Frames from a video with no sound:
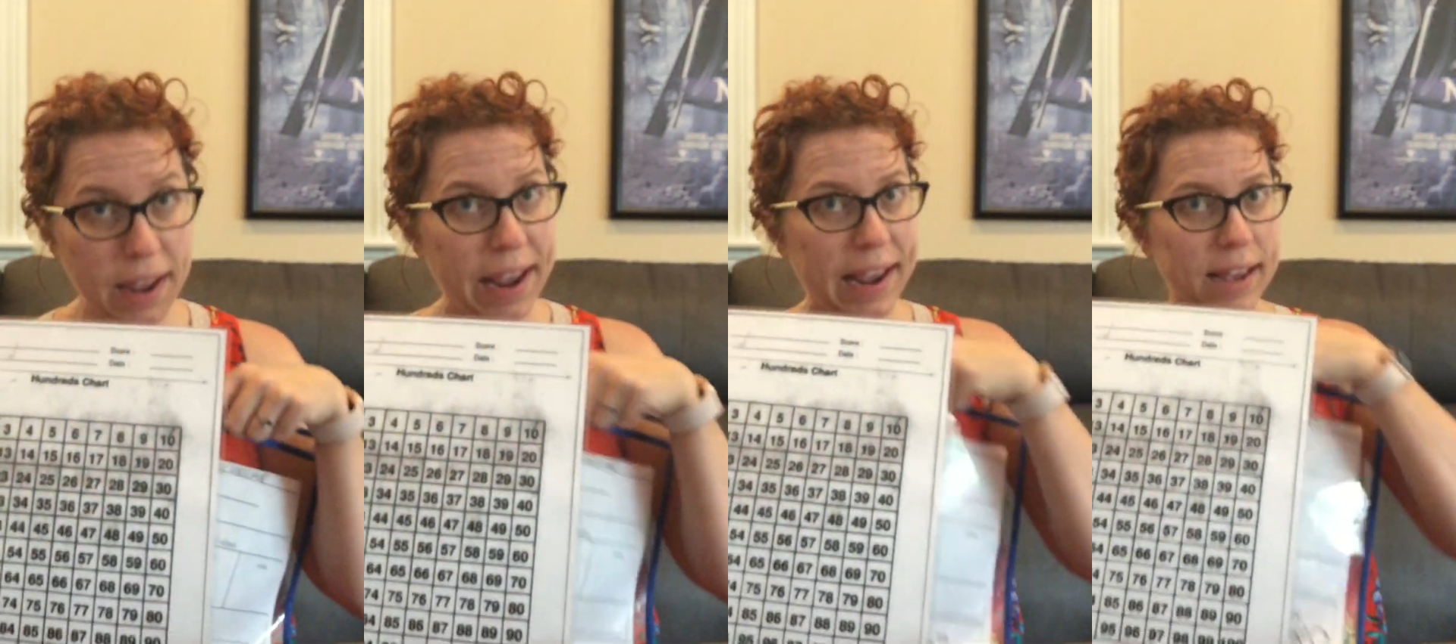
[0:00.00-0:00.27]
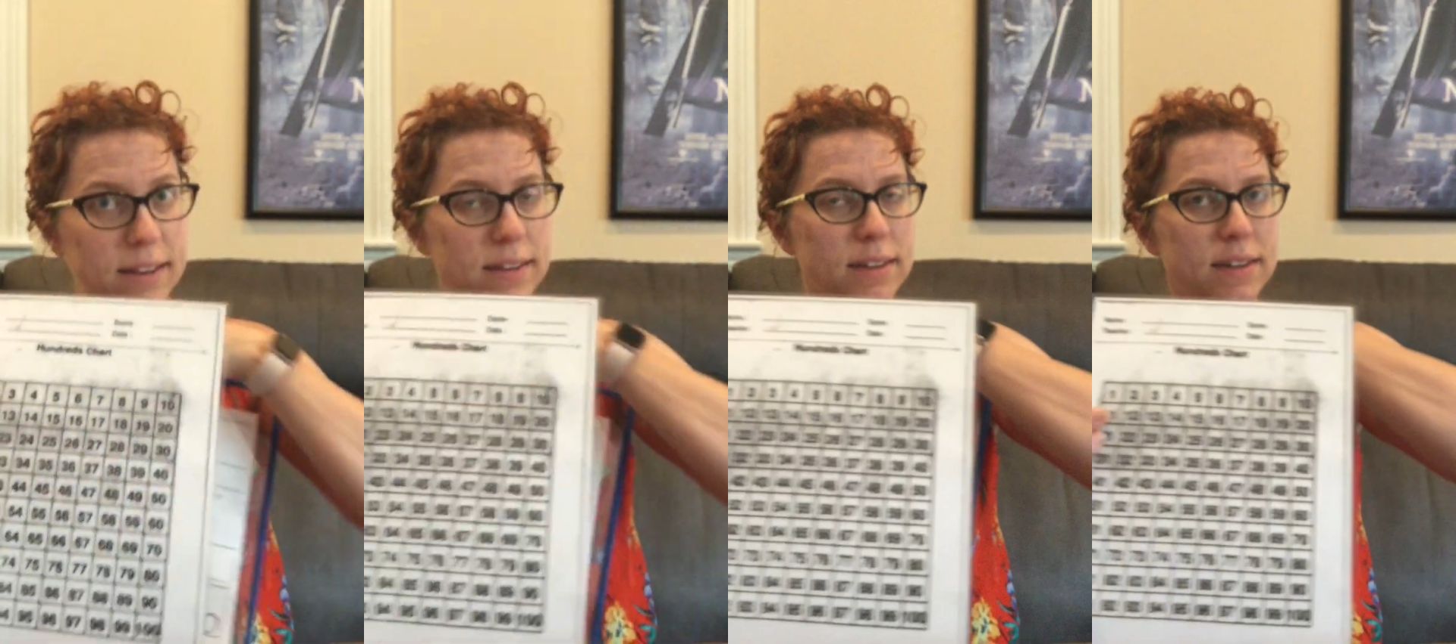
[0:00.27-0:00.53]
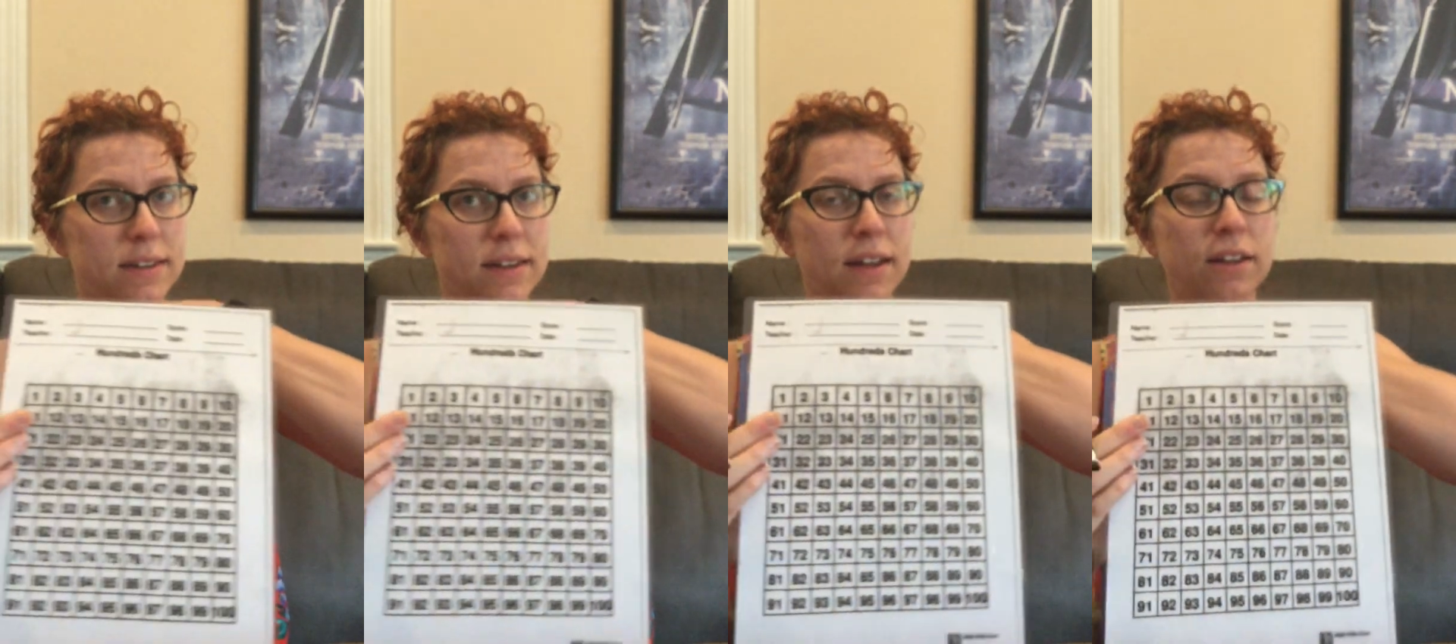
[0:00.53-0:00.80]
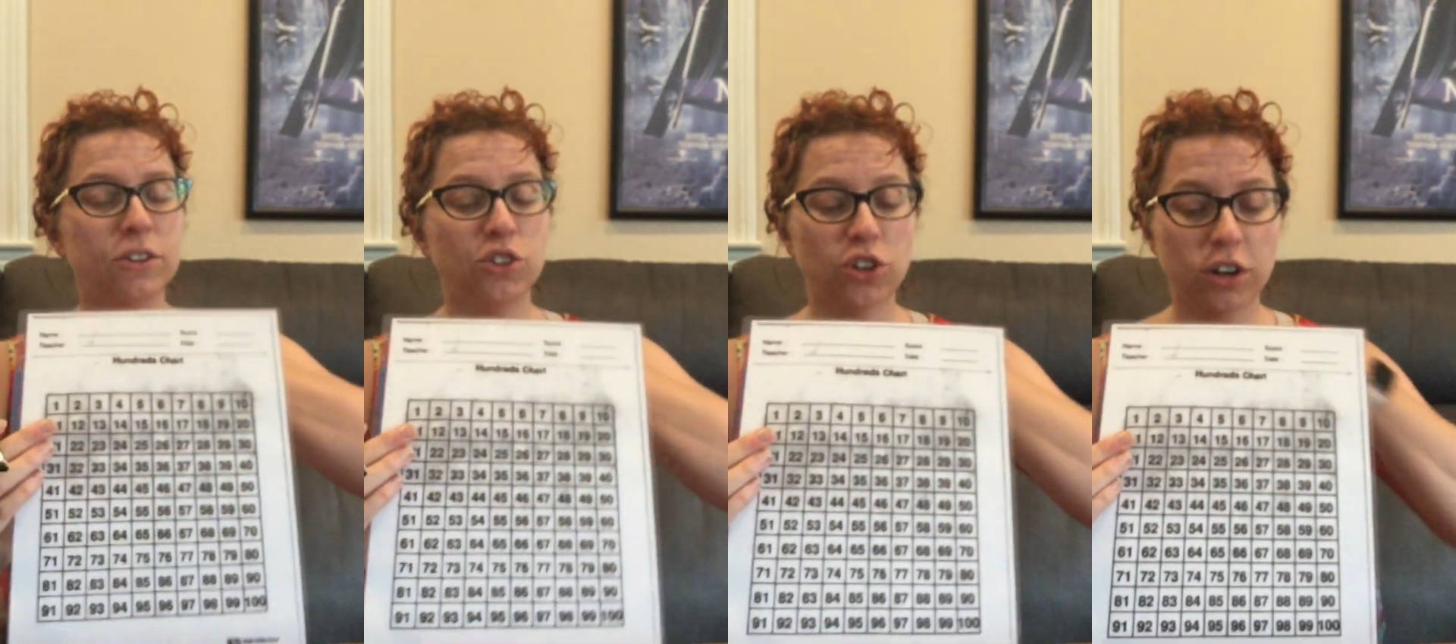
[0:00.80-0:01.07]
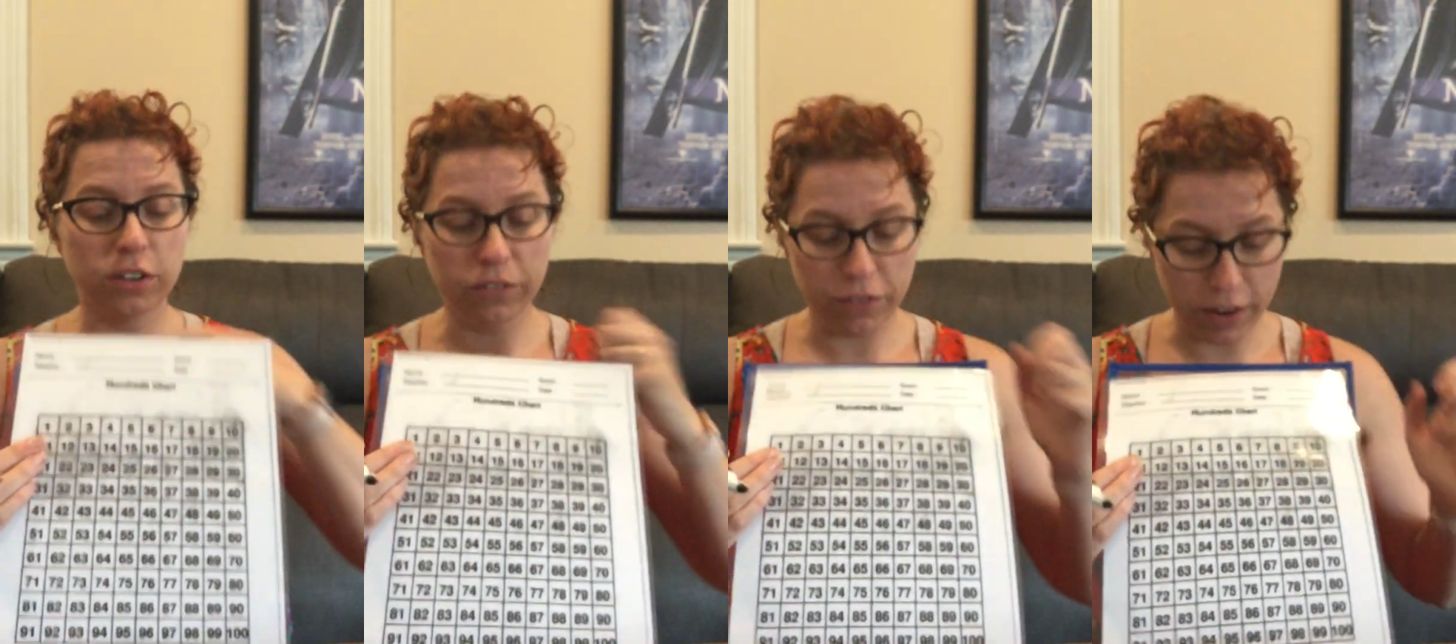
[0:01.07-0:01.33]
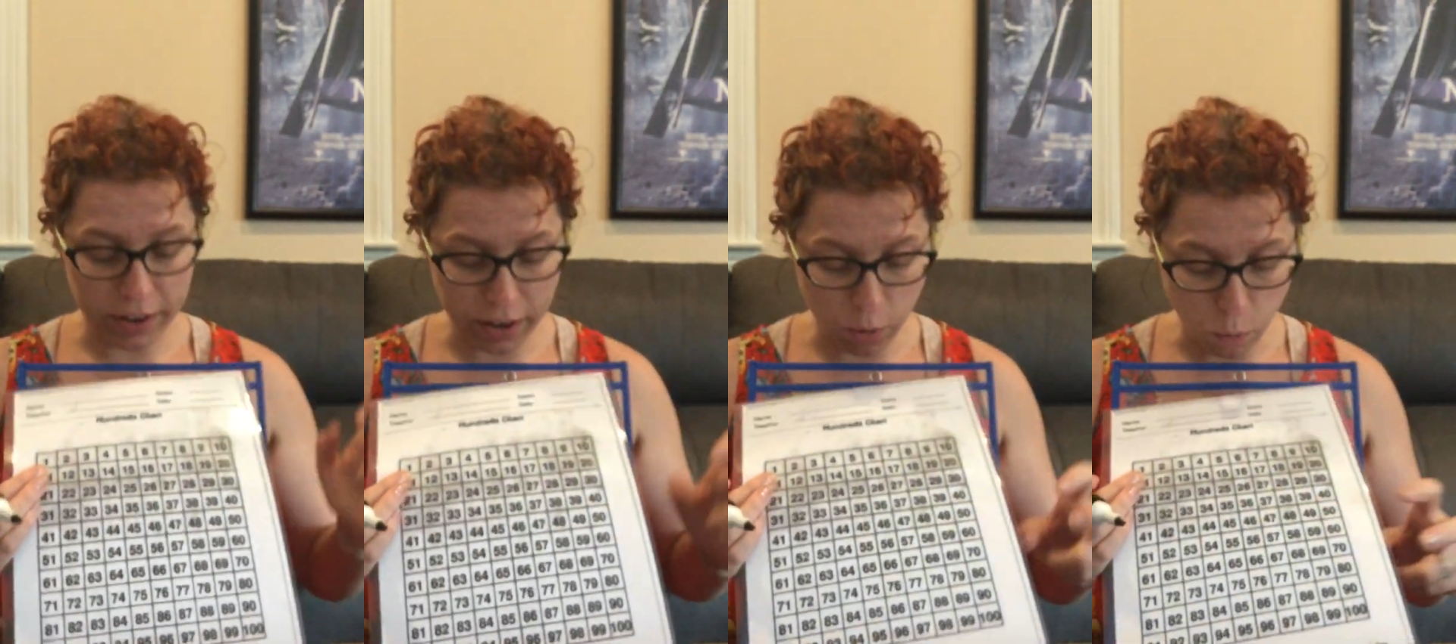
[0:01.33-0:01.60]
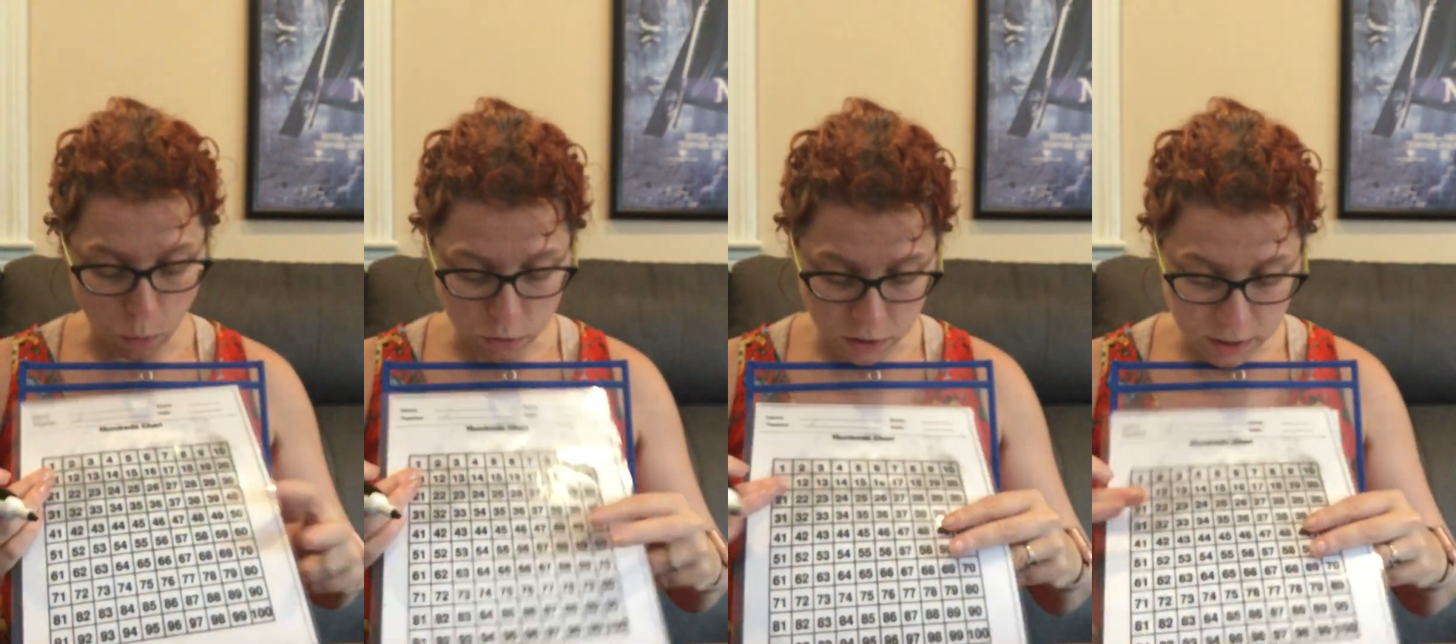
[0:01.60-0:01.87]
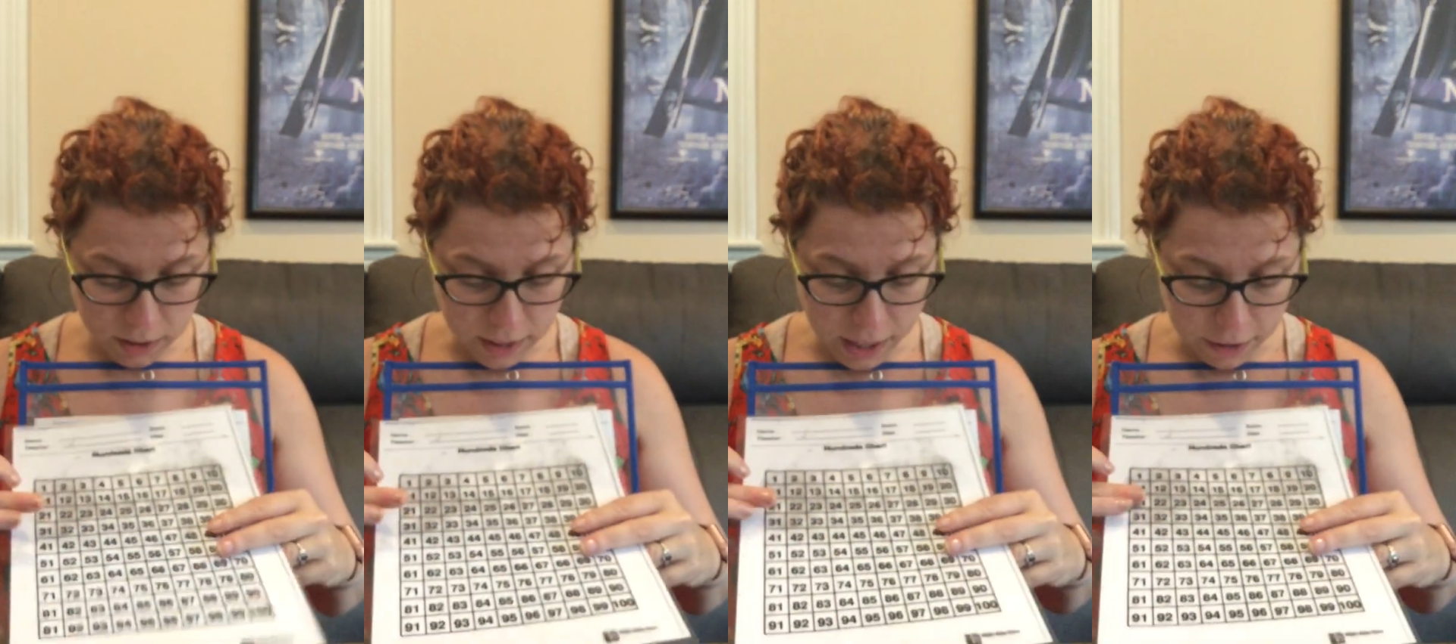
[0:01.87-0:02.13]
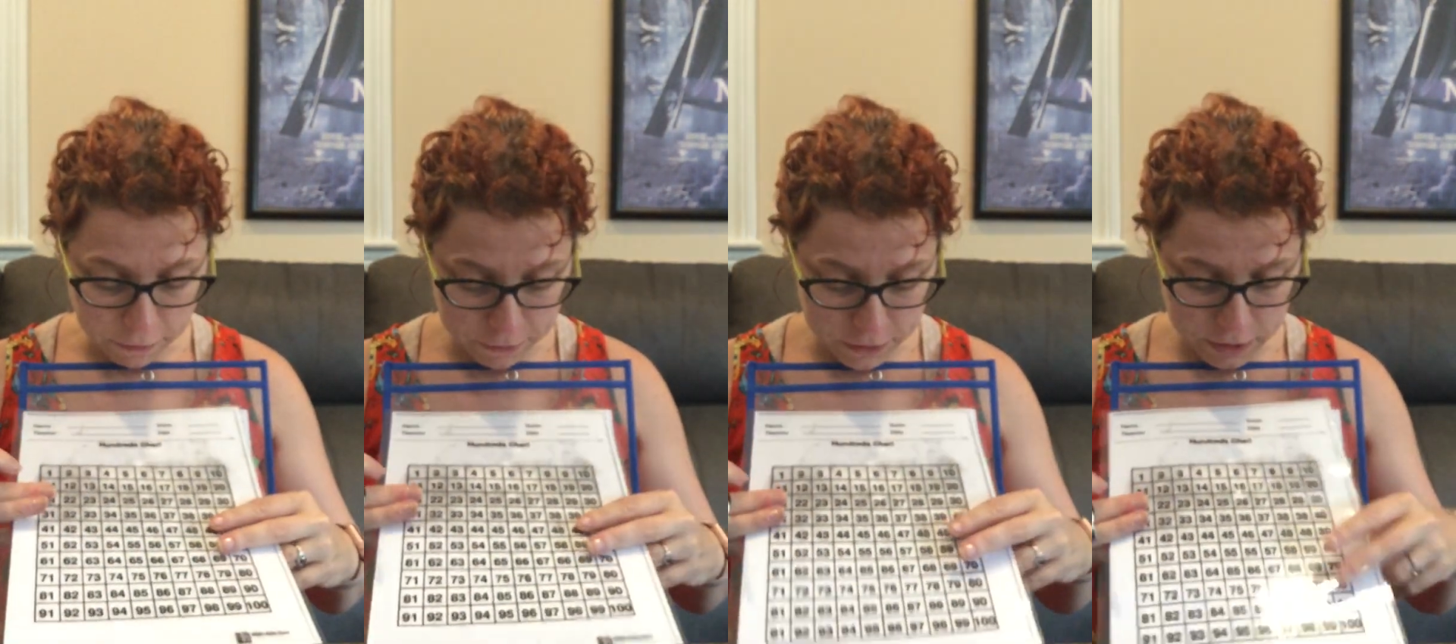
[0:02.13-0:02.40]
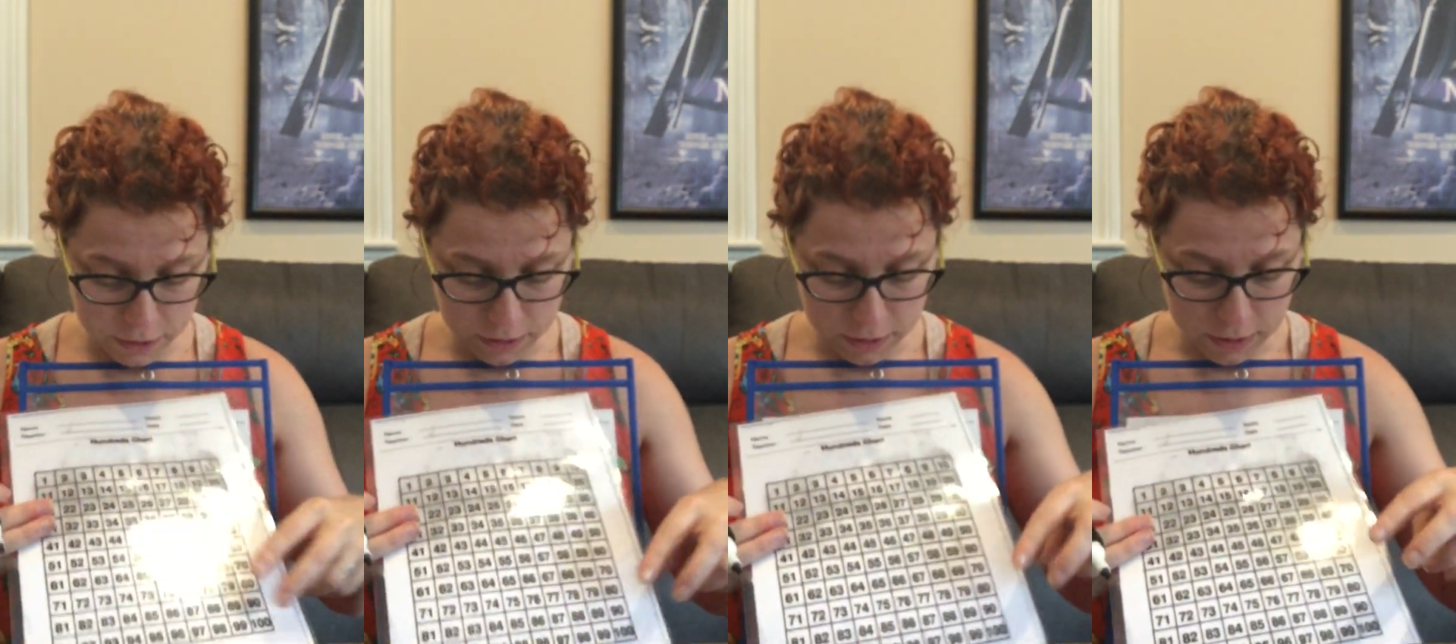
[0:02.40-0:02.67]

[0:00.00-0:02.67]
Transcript: handy dandy 100 chart and find out what's left.